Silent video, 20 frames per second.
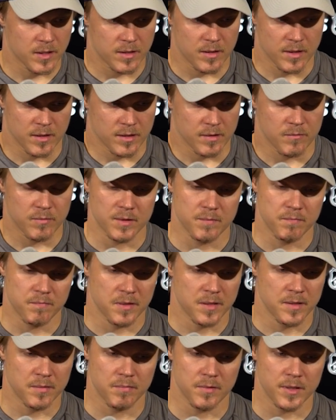I think we
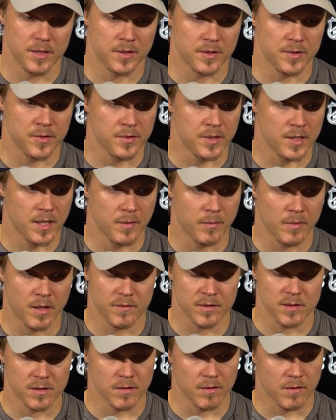played a good game.
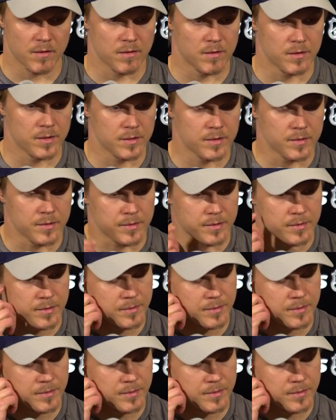Obviously, the third